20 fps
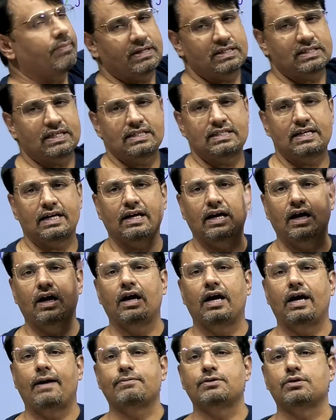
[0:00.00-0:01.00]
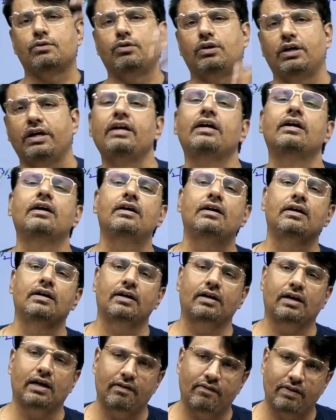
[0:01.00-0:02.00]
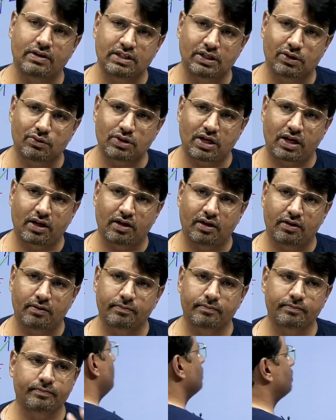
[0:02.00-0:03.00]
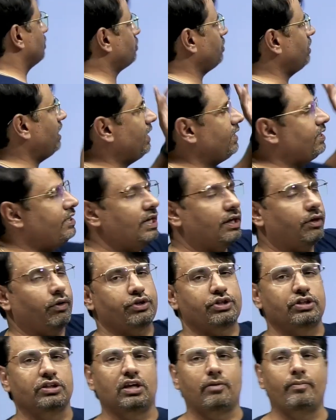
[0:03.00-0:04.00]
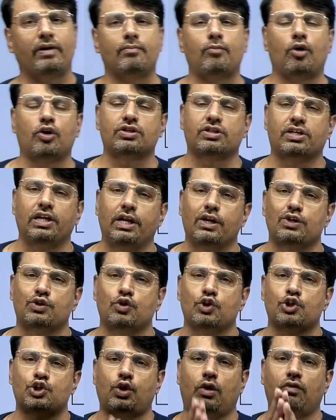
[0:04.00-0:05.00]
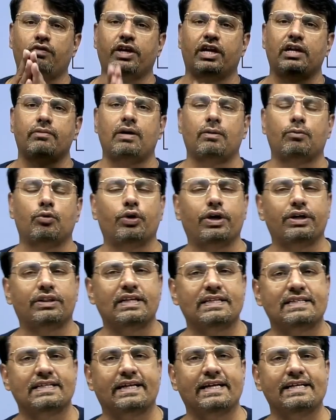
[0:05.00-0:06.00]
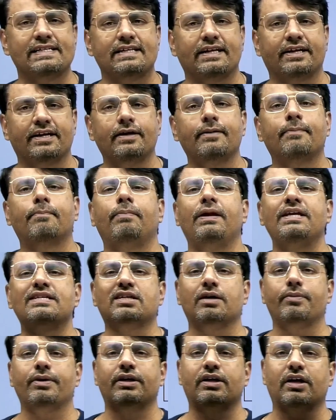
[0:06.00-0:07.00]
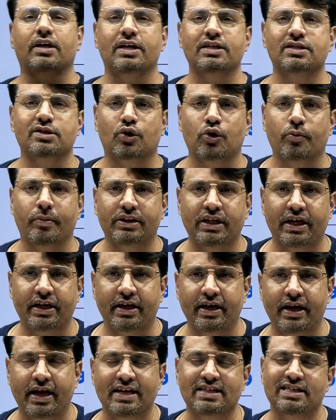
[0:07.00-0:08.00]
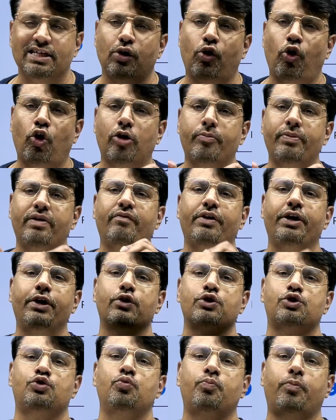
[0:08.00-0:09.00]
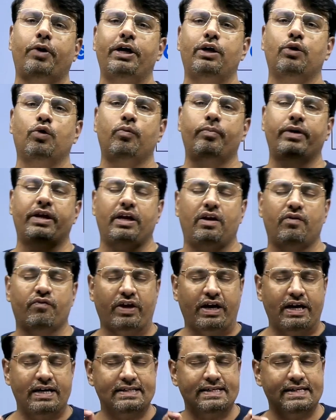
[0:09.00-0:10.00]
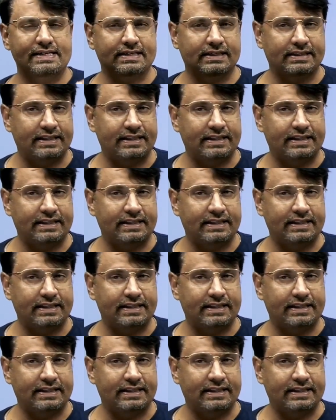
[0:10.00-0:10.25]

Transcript: then this, what we have here, will be absolutely convergent. So students, this question is for the comments. How many seconds it took you to solve it? Please tell me in comments. You can check more videos on infinite series